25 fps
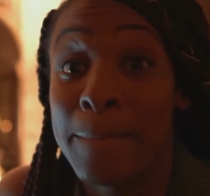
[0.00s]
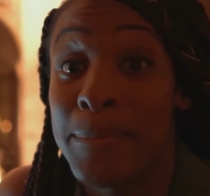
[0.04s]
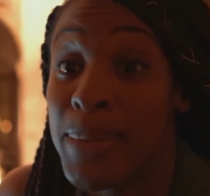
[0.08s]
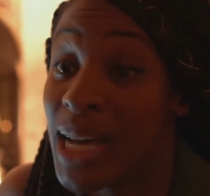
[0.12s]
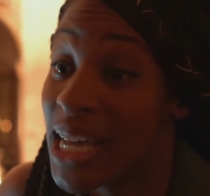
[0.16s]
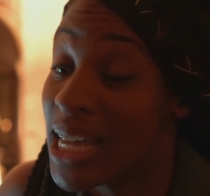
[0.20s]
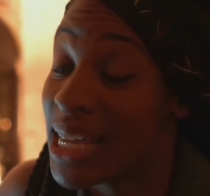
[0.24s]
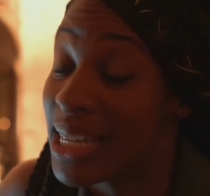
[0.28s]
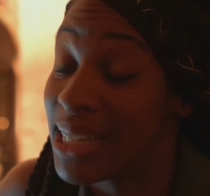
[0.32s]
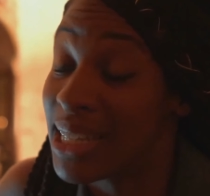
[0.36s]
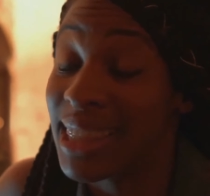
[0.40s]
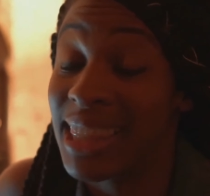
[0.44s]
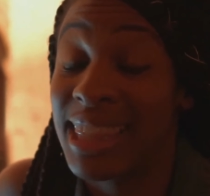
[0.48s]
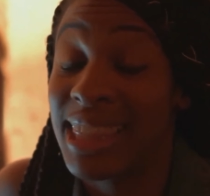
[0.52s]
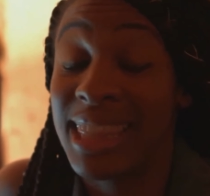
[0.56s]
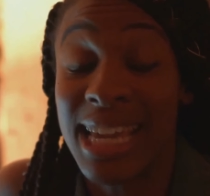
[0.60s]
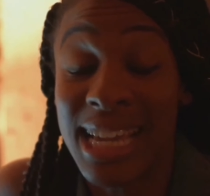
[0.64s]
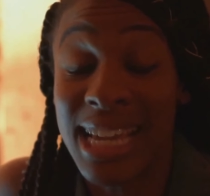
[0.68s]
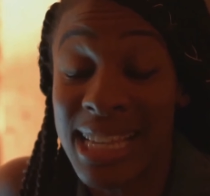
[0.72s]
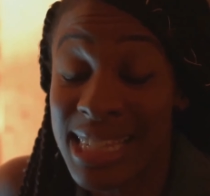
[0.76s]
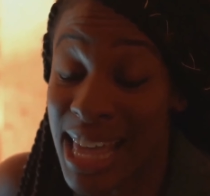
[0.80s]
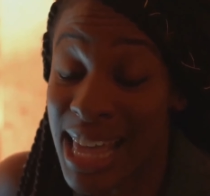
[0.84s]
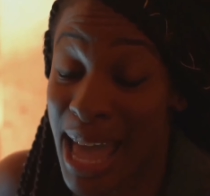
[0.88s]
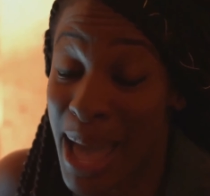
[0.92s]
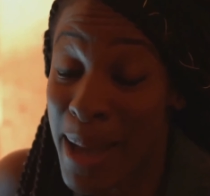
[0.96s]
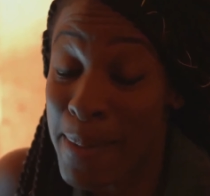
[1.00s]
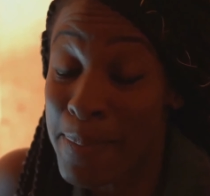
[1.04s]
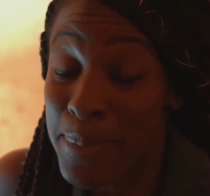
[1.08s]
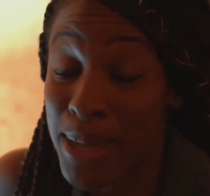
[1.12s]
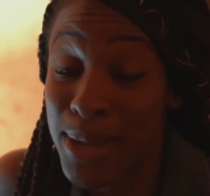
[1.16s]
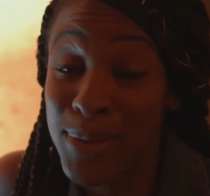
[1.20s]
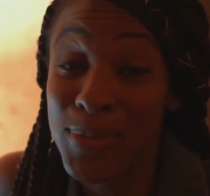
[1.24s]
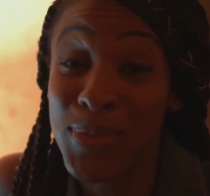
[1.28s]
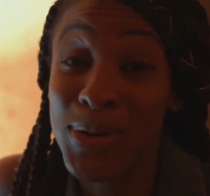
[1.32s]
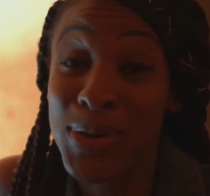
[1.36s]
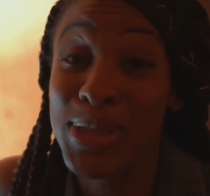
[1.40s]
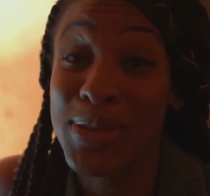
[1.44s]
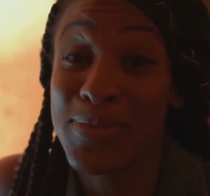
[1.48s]
but things
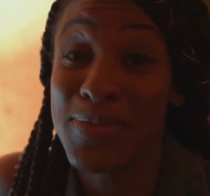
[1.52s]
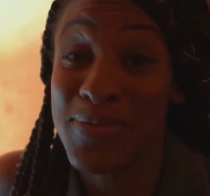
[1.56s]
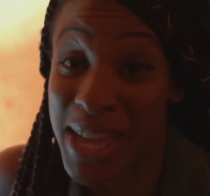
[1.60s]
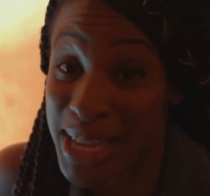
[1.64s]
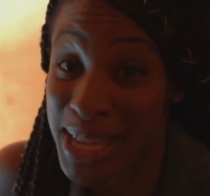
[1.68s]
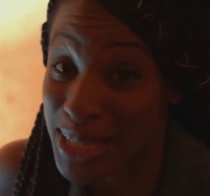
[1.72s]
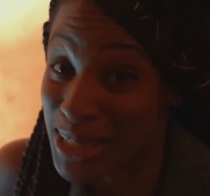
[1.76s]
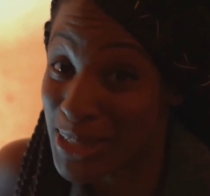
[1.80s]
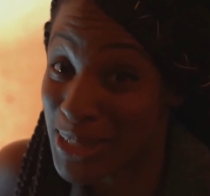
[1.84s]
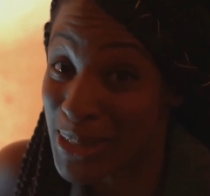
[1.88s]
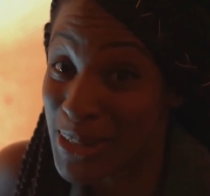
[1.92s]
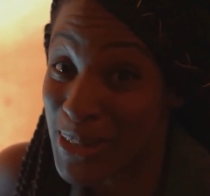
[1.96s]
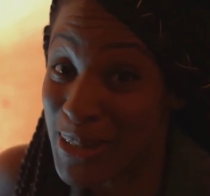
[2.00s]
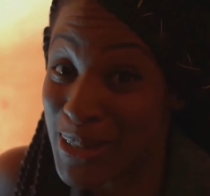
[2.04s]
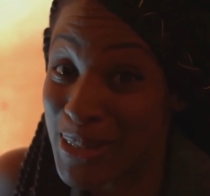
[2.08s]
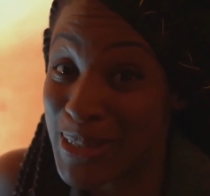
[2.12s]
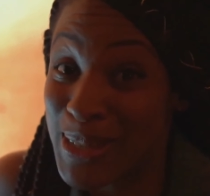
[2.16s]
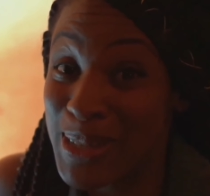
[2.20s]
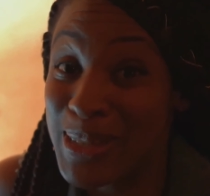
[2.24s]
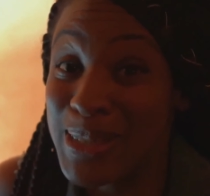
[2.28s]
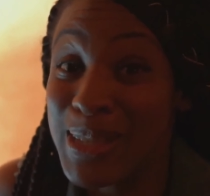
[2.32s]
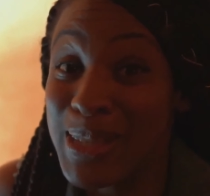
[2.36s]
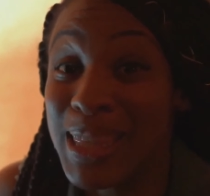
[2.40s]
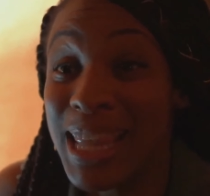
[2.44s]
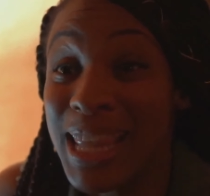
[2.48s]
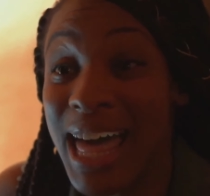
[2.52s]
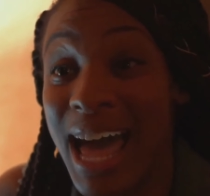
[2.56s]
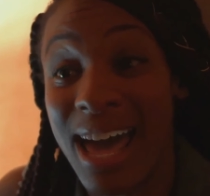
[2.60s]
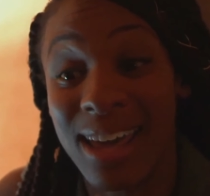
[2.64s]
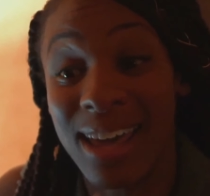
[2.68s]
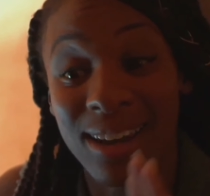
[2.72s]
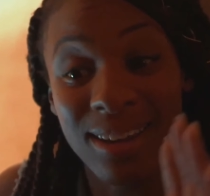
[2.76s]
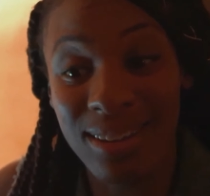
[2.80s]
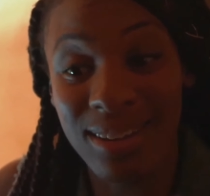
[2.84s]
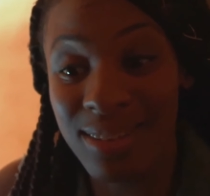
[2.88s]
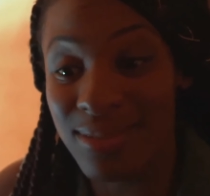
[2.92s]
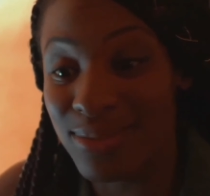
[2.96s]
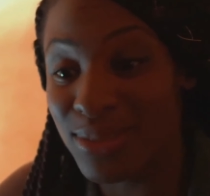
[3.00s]
happen with investors. There's a
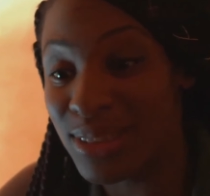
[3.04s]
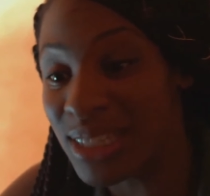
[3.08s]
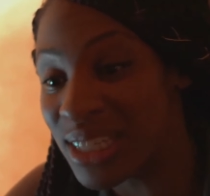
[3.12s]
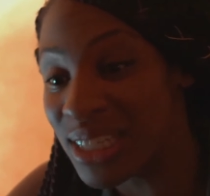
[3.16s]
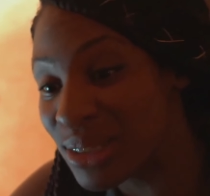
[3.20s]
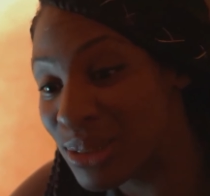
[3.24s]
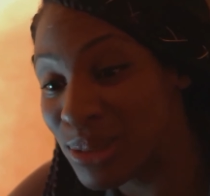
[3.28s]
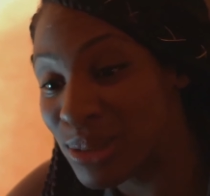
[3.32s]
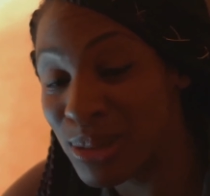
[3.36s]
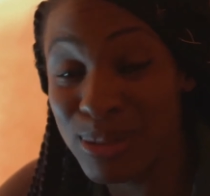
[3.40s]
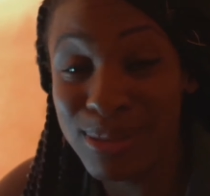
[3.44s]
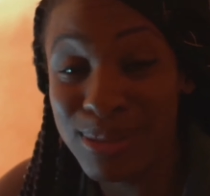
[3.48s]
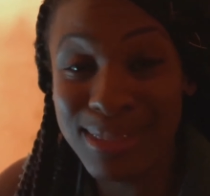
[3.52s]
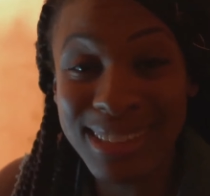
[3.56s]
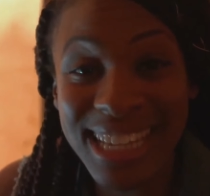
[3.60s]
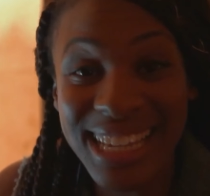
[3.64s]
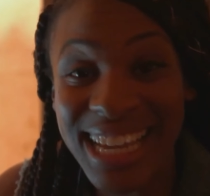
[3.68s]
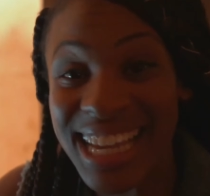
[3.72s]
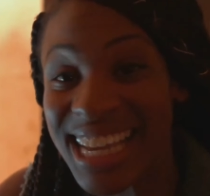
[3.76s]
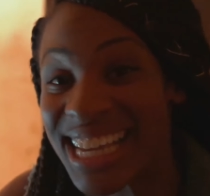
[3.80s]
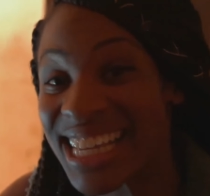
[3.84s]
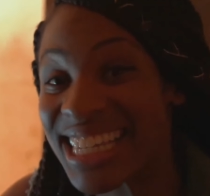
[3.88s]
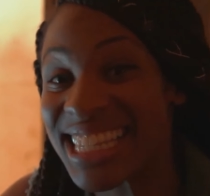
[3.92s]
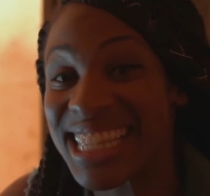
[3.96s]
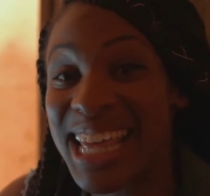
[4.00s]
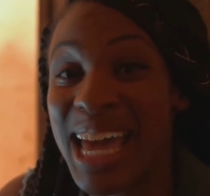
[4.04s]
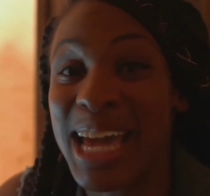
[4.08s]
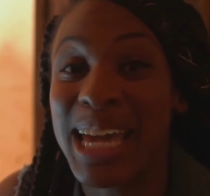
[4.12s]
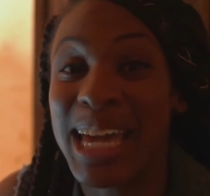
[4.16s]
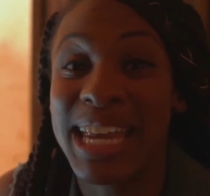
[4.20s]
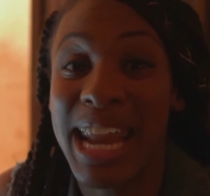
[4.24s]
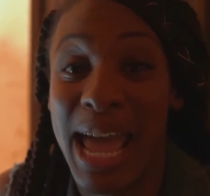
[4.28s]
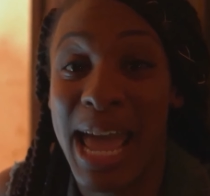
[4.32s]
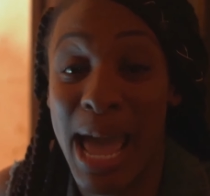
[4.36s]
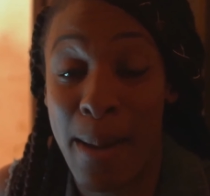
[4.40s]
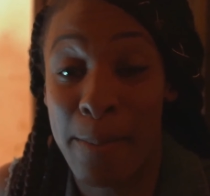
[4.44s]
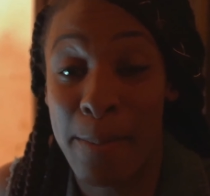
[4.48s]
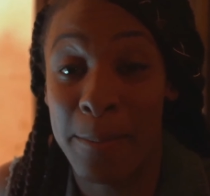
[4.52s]
lot of little things that
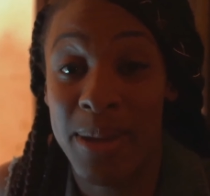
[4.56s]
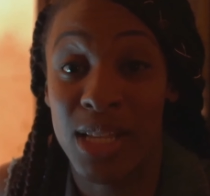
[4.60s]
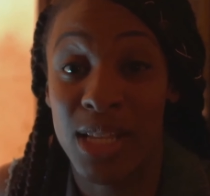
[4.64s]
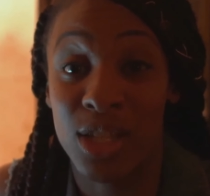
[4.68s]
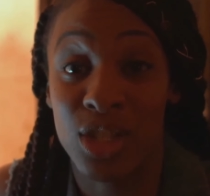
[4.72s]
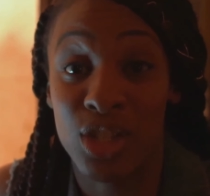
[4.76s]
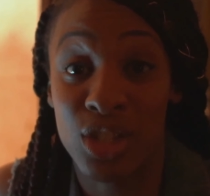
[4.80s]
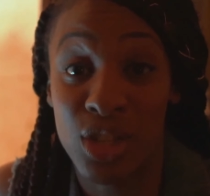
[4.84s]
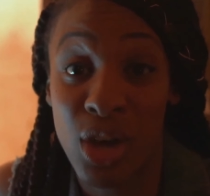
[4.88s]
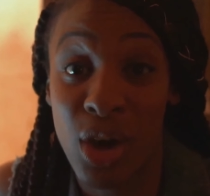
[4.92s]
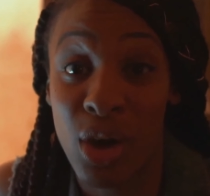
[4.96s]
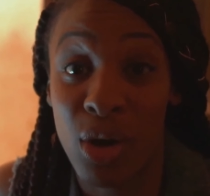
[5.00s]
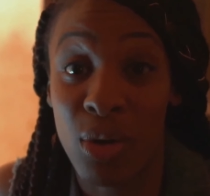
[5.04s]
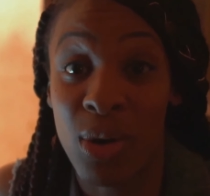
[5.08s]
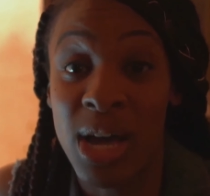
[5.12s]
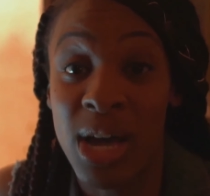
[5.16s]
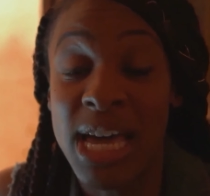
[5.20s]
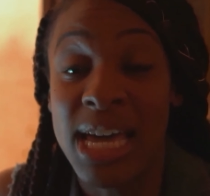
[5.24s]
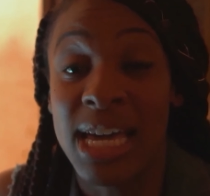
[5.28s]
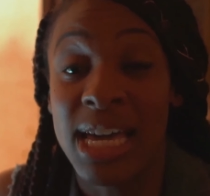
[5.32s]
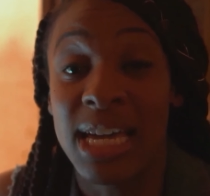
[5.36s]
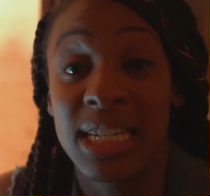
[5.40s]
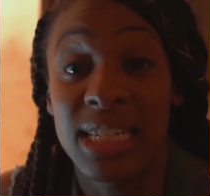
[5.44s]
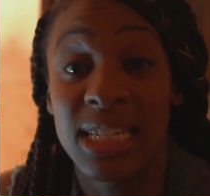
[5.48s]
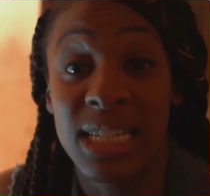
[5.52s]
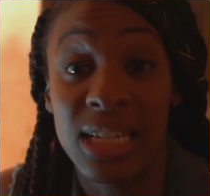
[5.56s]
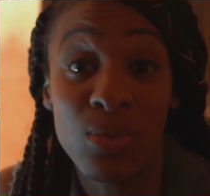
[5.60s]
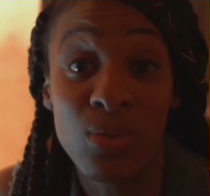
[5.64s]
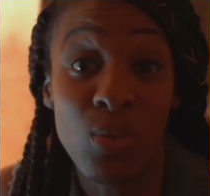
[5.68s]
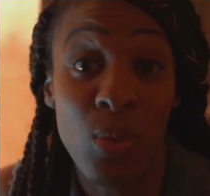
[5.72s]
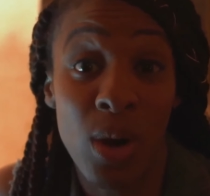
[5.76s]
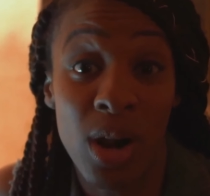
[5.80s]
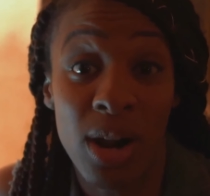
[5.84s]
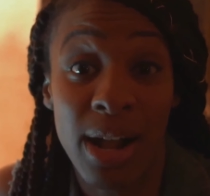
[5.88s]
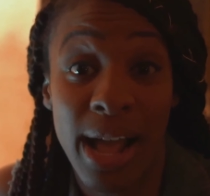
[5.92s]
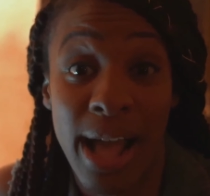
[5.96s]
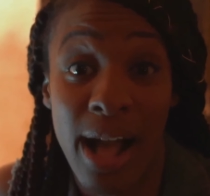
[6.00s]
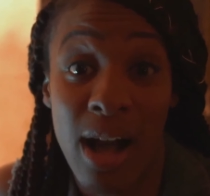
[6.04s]
can happen. So it didn't
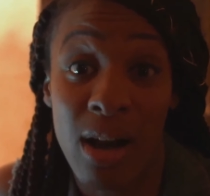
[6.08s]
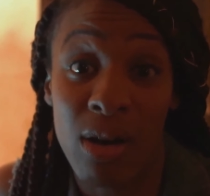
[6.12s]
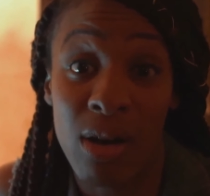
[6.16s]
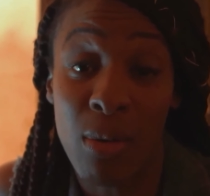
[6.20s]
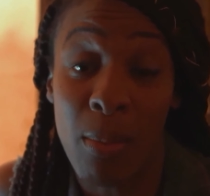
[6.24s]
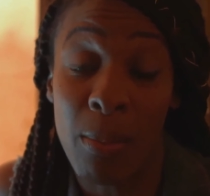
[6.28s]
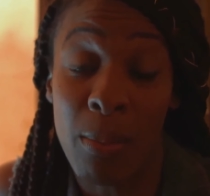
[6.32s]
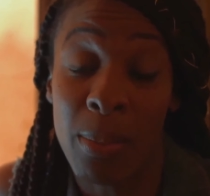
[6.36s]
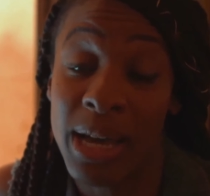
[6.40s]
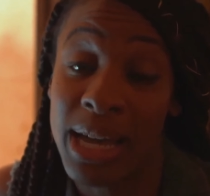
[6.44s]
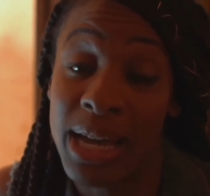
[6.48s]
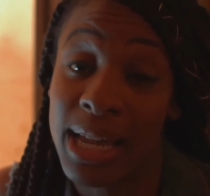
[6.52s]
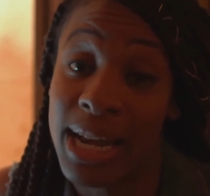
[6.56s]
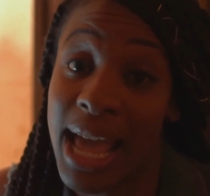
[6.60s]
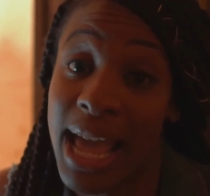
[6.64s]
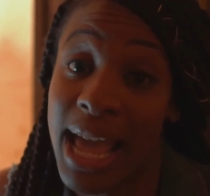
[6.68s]
work out, but